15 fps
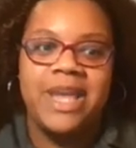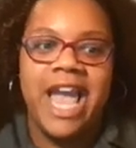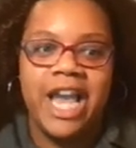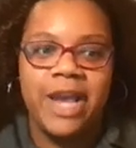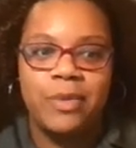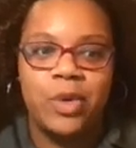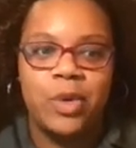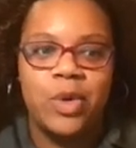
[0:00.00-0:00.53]
be
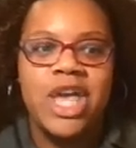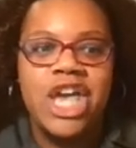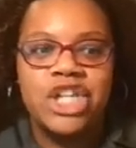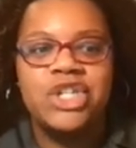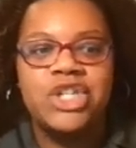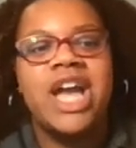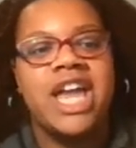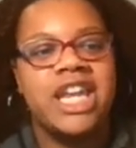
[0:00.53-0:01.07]
able to
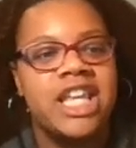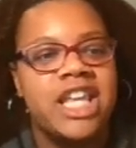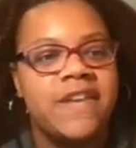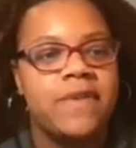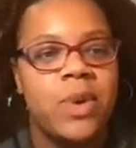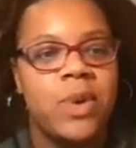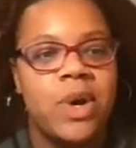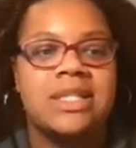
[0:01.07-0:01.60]
kind of give
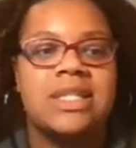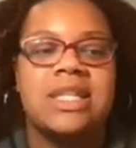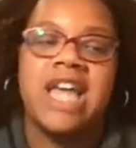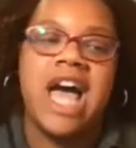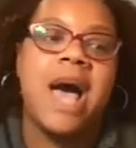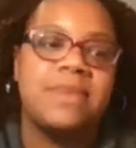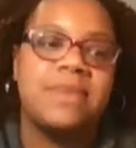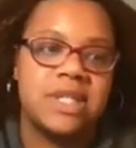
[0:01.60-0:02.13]
you a
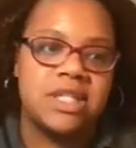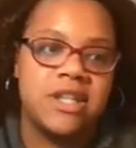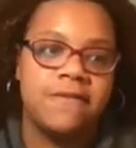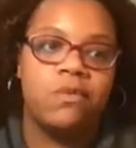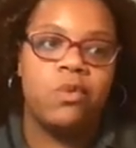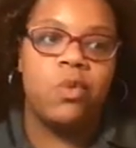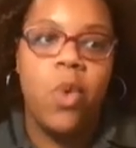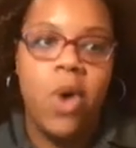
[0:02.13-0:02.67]
synopsis of
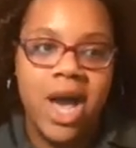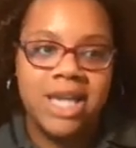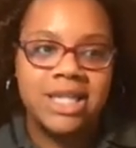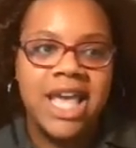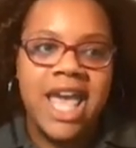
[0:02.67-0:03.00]
what